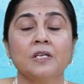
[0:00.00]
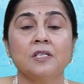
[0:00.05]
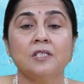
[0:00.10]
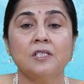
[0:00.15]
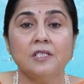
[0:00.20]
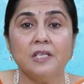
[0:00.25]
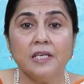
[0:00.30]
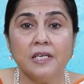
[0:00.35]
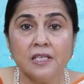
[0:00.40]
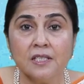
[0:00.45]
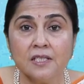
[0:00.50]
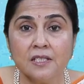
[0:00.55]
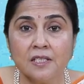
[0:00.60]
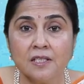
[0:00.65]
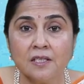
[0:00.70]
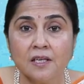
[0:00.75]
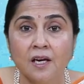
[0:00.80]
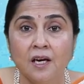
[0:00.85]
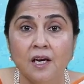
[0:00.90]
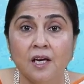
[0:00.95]

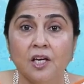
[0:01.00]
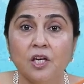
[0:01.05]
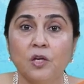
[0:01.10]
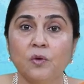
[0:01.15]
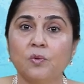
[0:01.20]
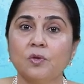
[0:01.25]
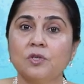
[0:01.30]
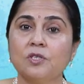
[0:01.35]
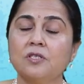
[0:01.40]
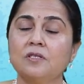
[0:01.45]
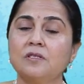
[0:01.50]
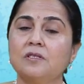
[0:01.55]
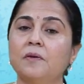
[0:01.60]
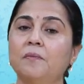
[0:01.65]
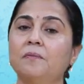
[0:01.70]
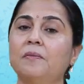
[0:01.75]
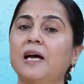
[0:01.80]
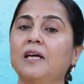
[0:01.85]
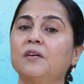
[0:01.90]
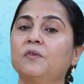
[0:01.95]
scenes. He was
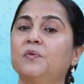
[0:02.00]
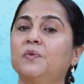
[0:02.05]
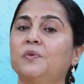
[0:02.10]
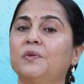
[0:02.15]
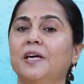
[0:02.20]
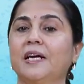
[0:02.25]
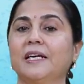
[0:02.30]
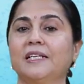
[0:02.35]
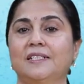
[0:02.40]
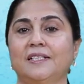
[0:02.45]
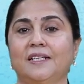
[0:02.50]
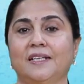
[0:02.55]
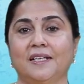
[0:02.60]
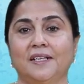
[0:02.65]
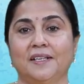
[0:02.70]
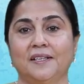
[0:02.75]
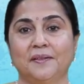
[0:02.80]
the man Friday,